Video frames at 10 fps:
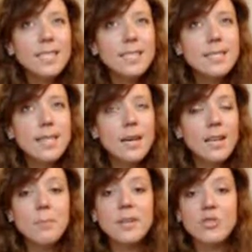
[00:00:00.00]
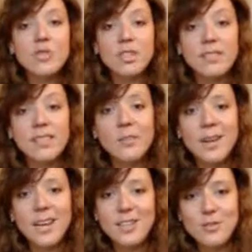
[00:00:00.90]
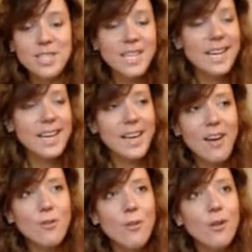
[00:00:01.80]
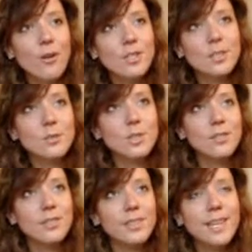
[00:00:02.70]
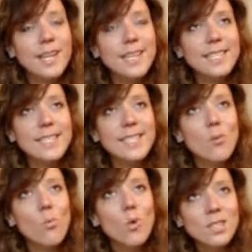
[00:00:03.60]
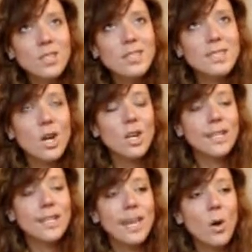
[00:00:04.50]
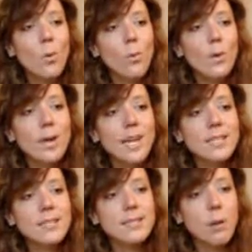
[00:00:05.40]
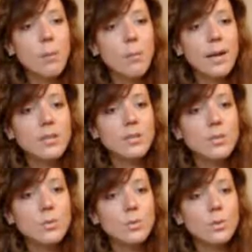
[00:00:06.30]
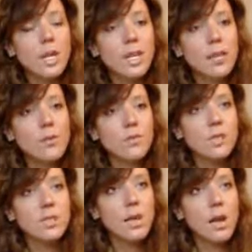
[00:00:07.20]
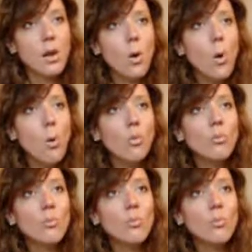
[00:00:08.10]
is there let me try to think about it you see I have a hard time trying to think is there one song that I always come back to and that feels like home